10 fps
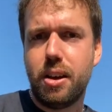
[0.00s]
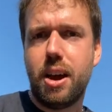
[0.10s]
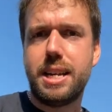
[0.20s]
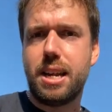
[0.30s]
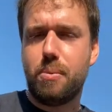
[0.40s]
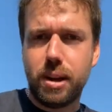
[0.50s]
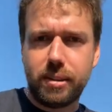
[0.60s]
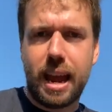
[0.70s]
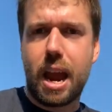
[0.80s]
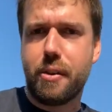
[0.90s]
idea that once
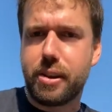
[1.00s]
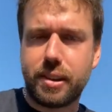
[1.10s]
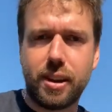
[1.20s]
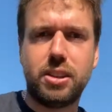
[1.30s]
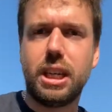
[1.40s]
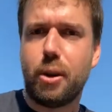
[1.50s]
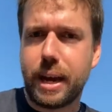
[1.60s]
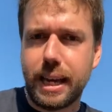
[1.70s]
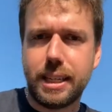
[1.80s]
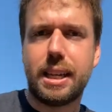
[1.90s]
the area started going
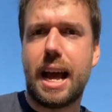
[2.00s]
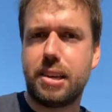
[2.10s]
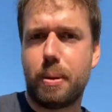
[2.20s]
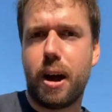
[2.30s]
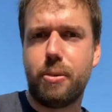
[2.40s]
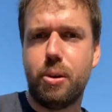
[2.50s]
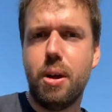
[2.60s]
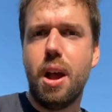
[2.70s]
into that spiral,